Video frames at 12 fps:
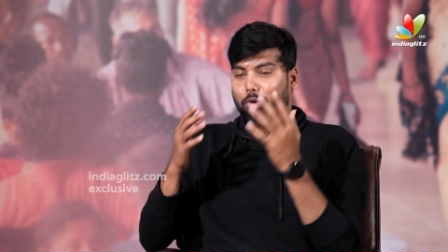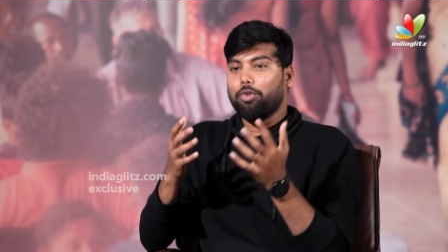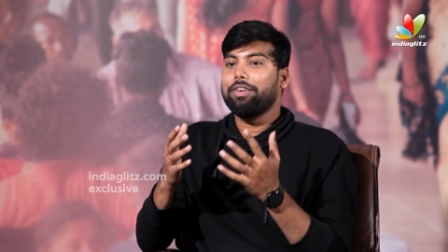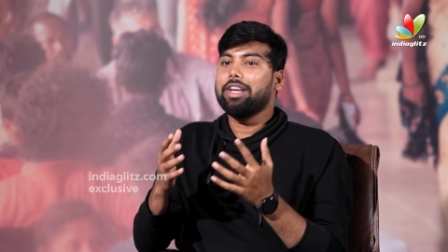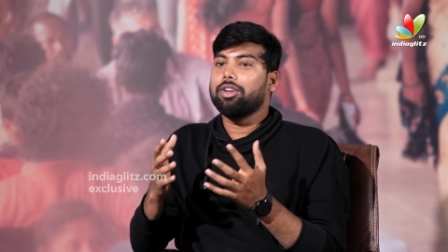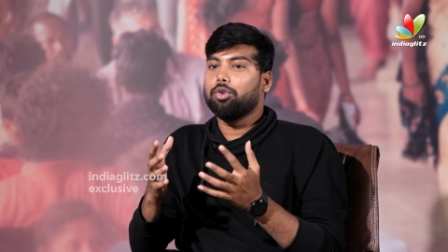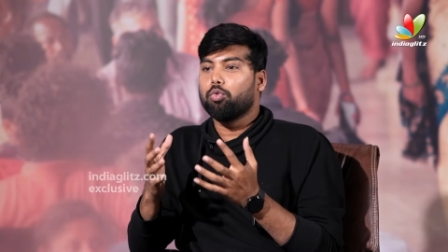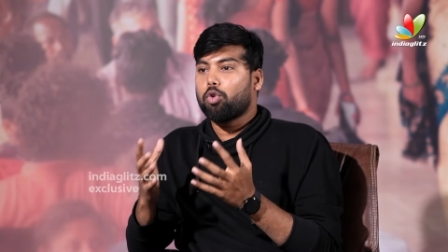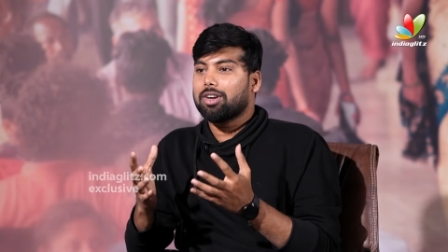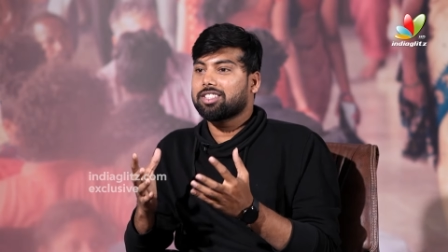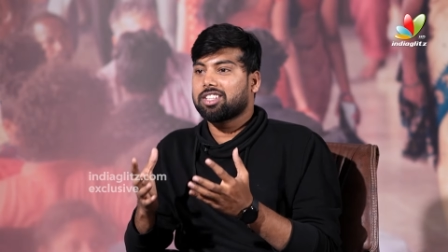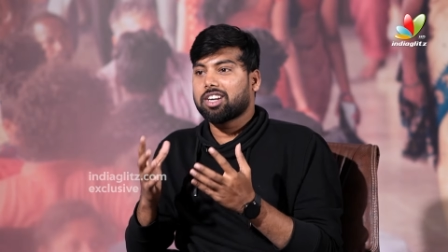A movie you
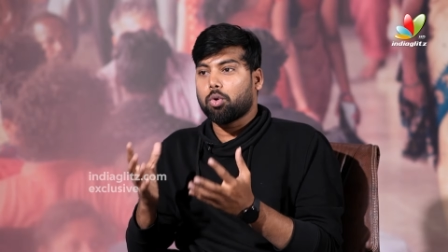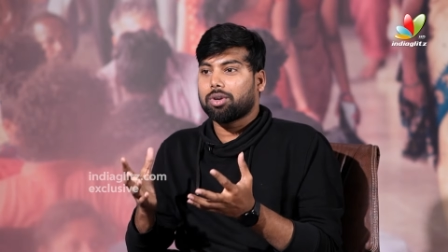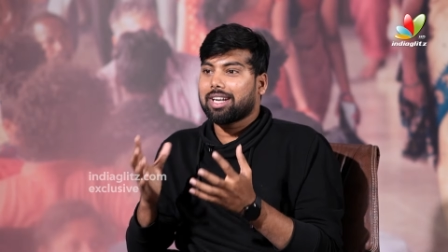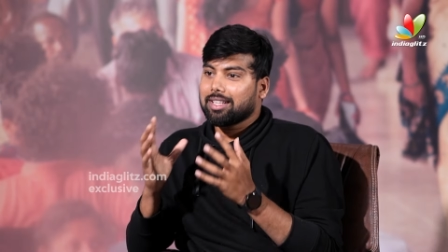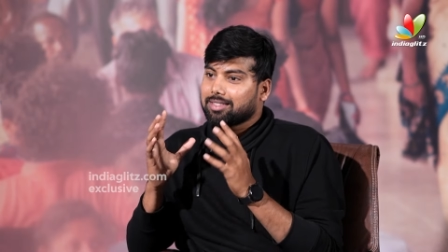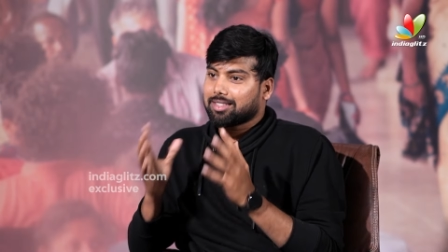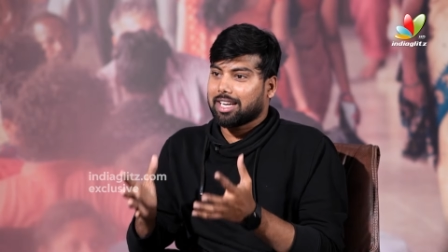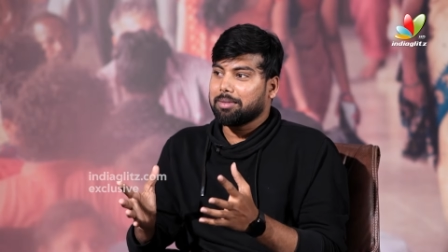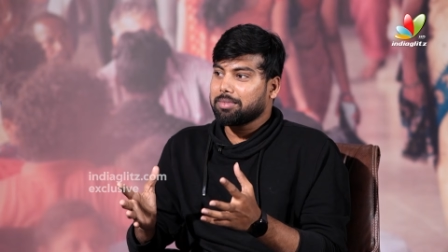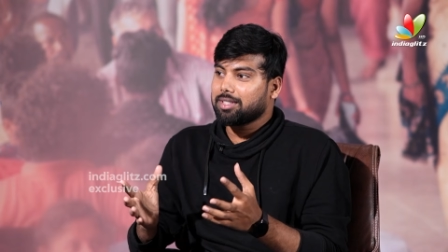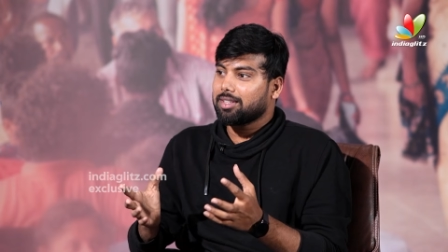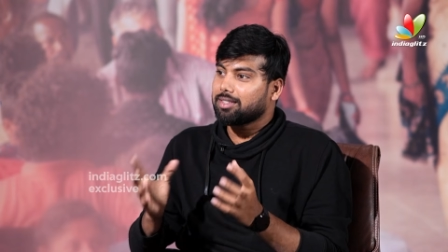watched countless
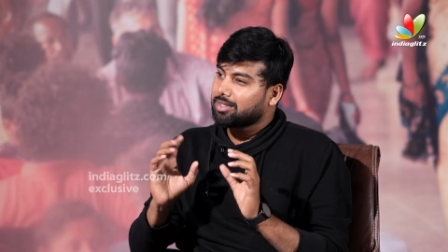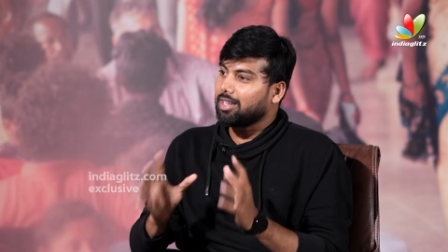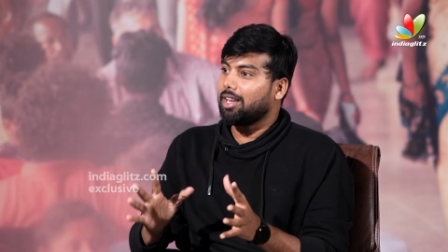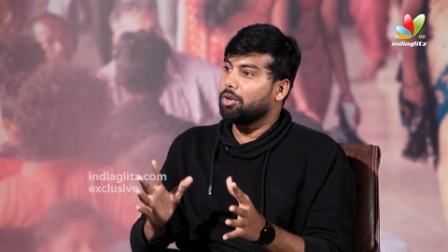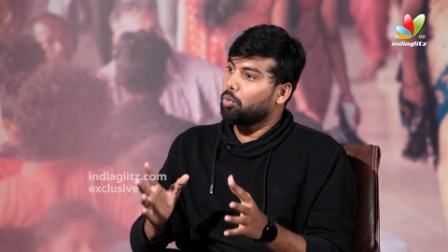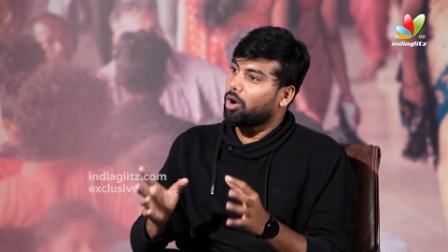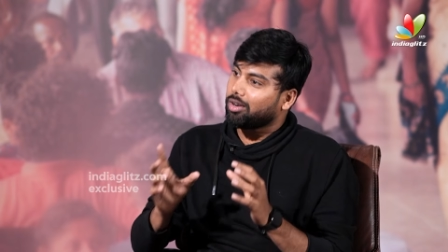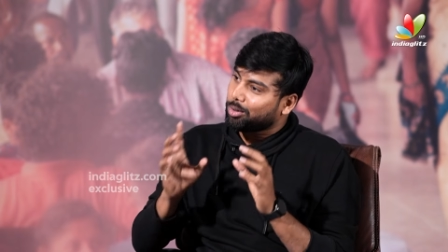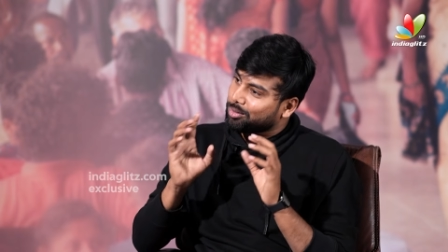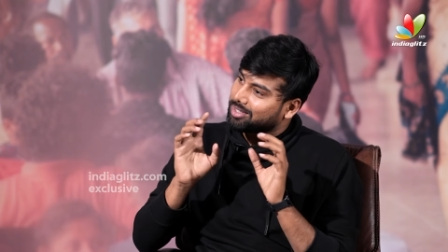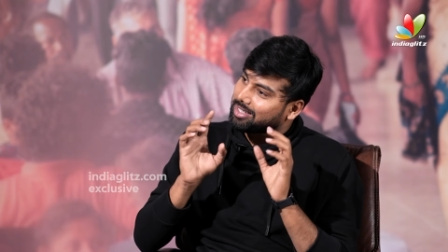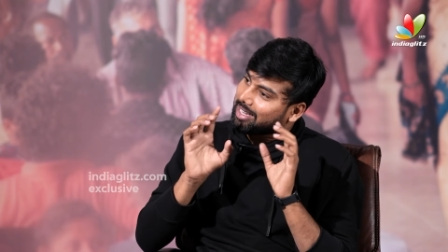times, still you
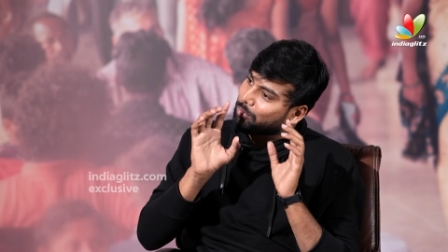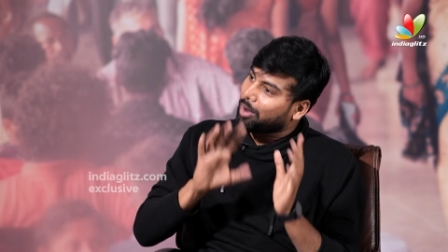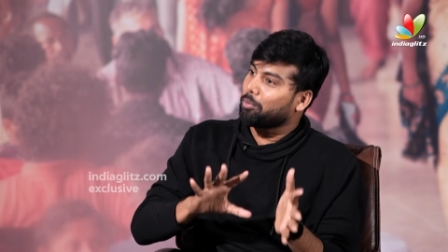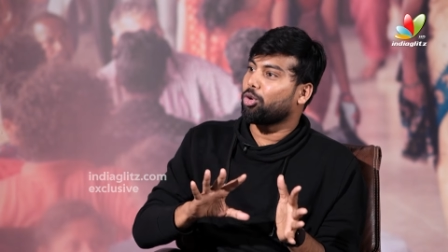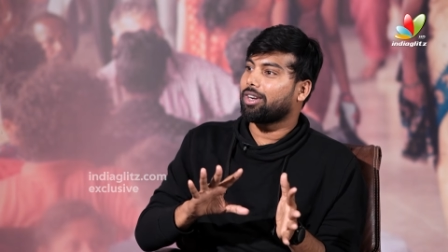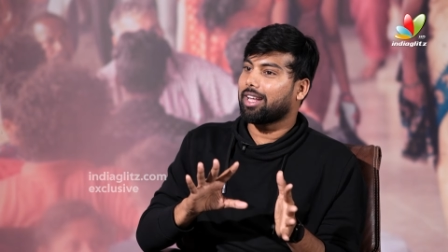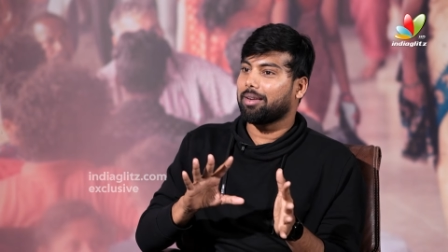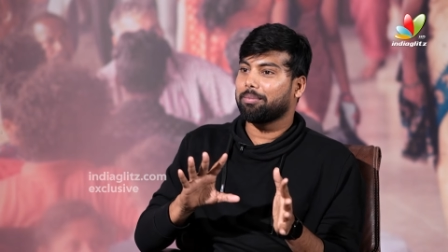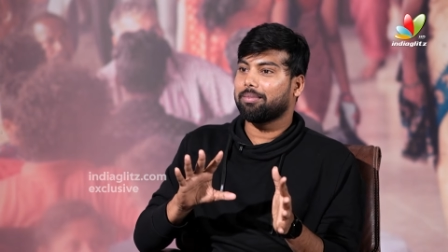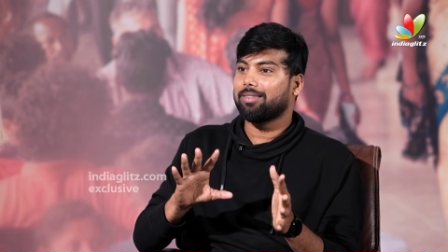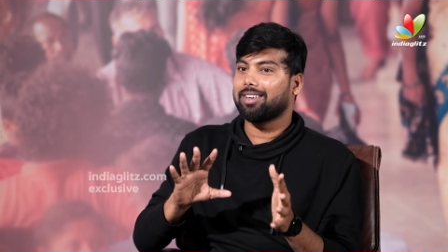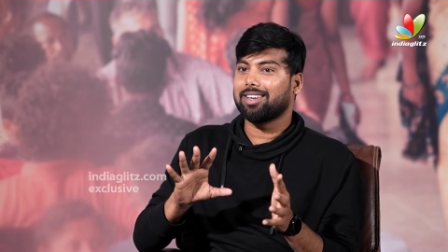want to see one more
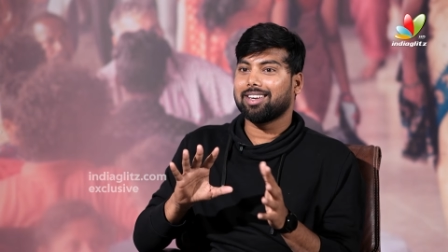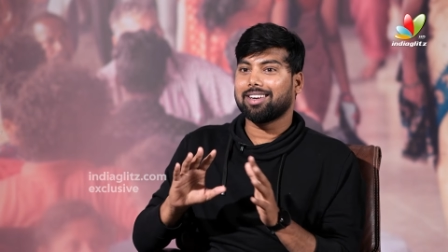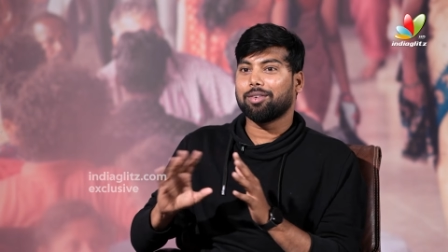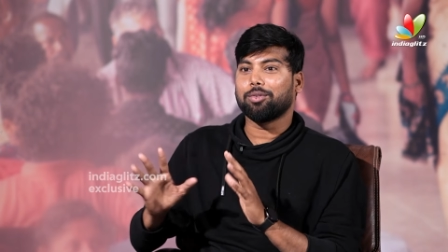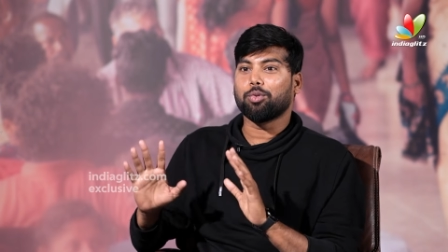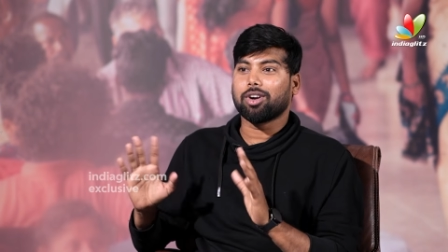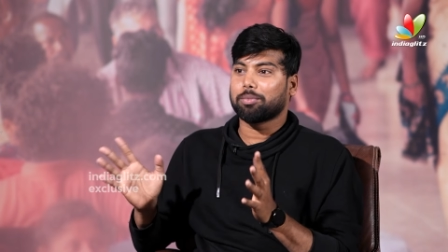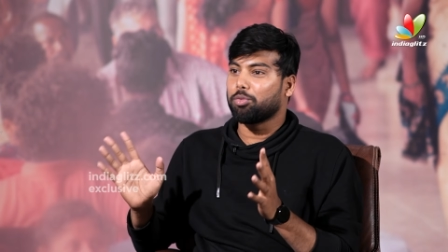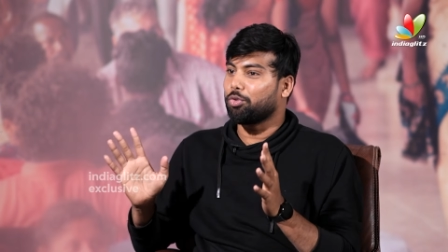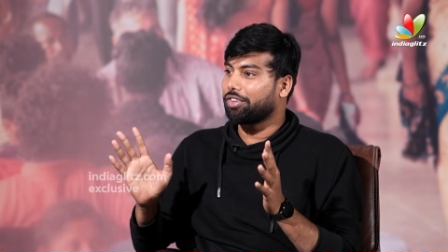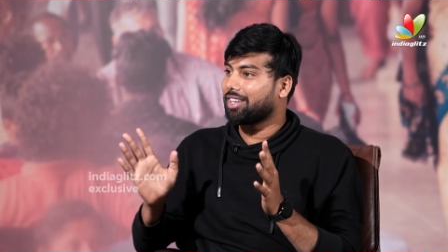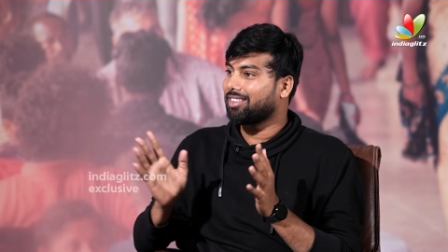time.
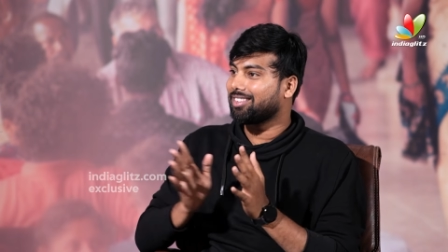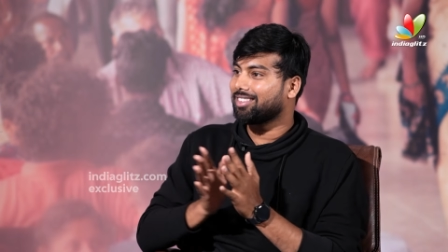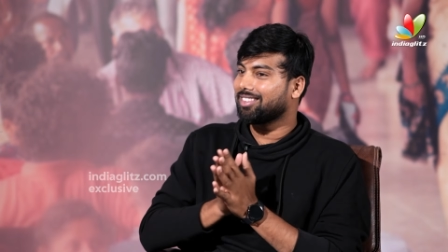What movie?